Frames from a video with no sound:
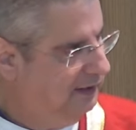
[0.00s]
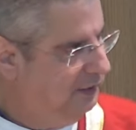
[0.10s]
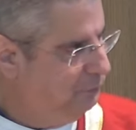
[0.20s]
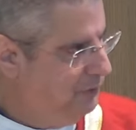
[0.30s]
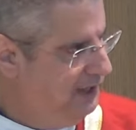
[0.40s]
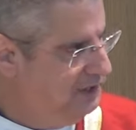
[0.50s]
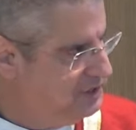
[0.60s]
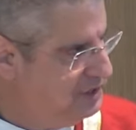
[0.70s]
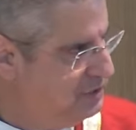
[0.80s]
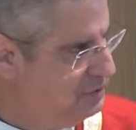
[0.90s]
and we
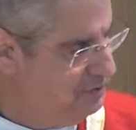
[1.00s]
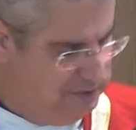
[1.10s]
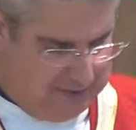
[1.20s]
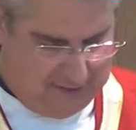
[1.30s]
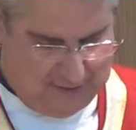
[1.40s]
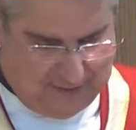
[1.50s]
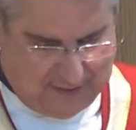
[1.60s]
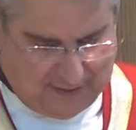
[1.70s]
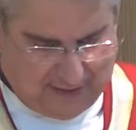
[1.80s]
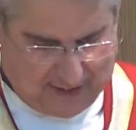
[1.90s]
do
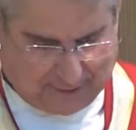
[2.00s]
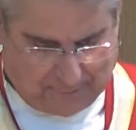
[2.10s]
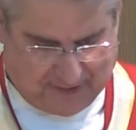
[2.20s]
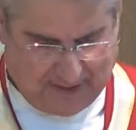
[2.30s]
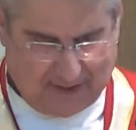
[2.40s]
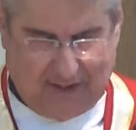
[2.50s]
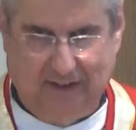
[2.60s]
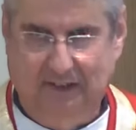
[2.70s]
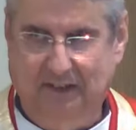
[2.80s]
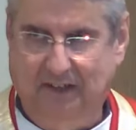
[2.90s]
at the
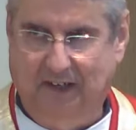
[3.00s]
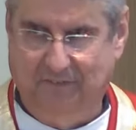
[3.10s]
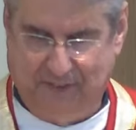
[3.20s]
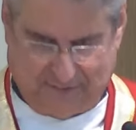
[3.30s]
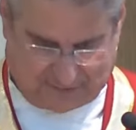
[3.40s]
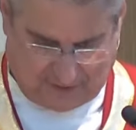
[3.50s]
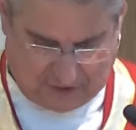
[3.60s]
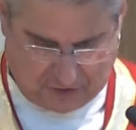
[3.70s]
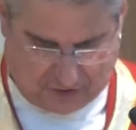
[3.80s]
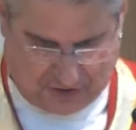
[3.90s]
beginning of this
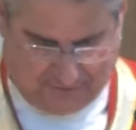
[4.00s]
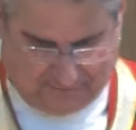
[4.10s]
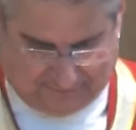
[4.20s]
liturgy.